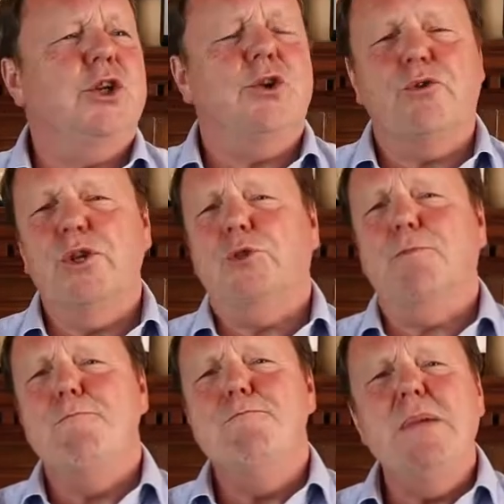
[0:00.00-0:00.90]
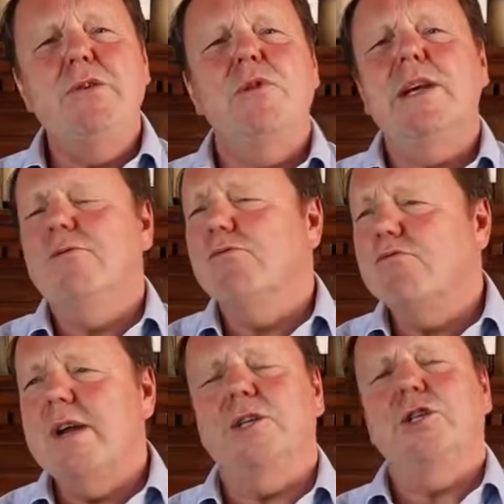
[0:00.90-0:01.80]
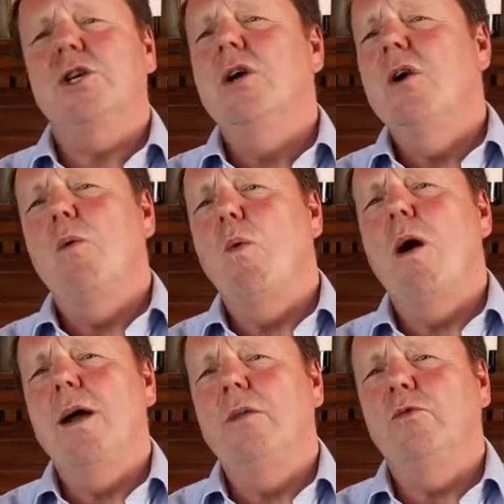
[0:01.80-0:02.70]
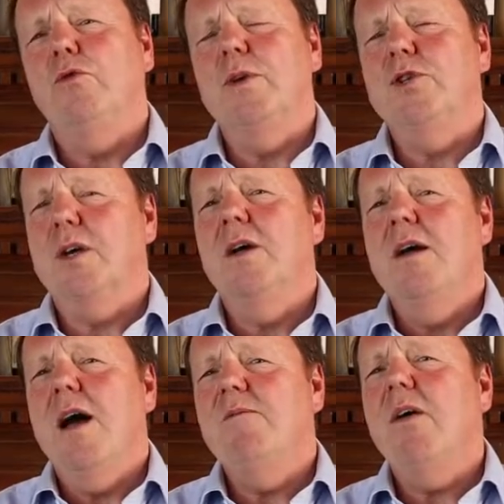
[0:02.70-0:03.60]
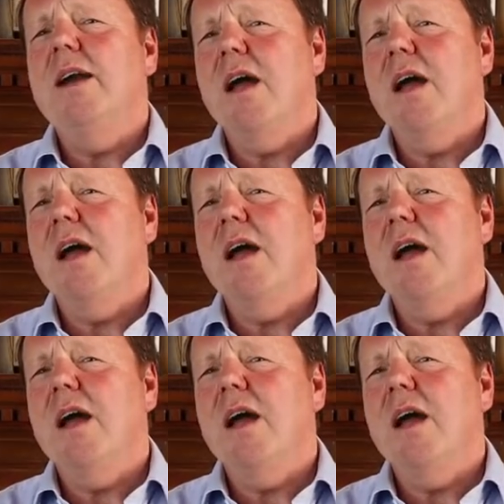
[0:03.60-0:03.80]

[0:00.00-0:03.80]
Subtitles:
crisp, minerally rich wines, which are very